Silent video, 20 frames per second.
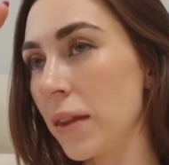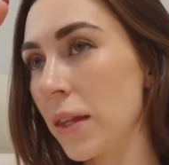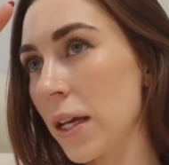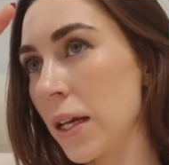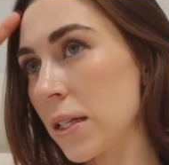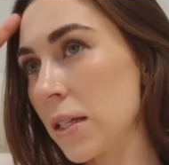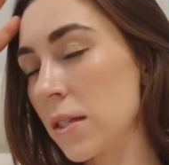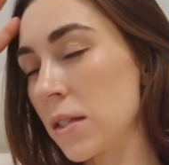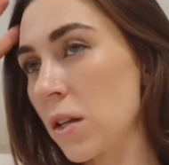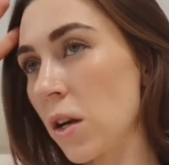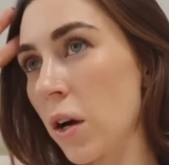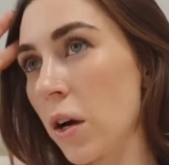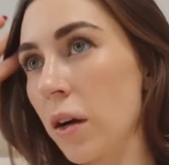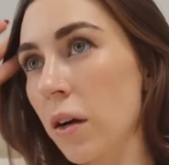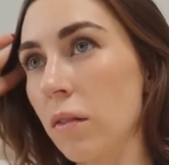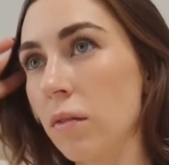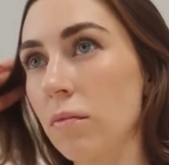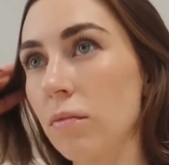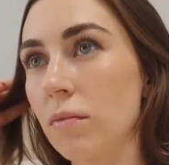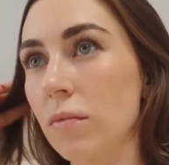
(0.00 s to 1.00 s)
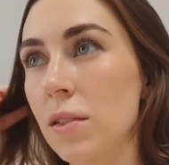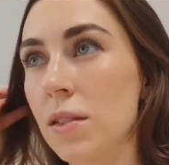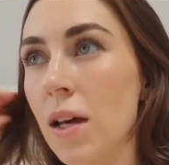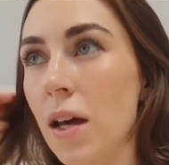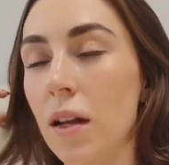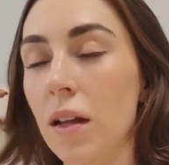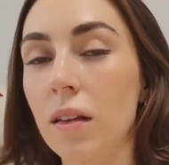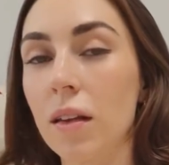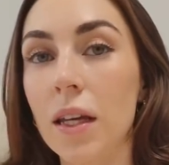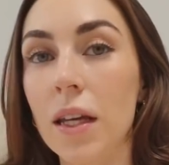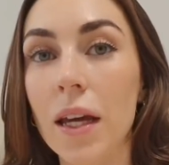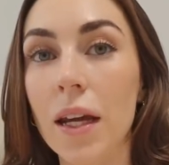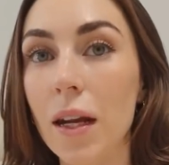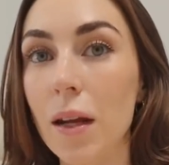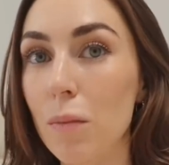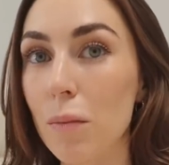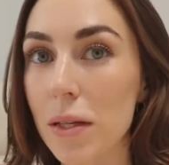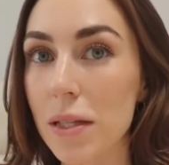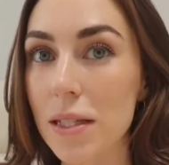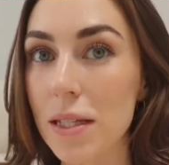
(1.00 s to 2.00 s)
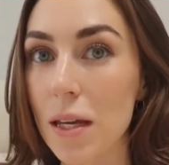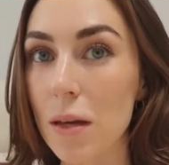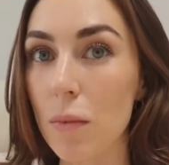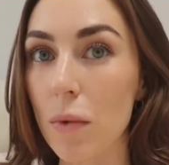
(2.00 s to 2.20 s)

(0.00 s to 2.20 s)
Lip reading: things start suddenly getting busy.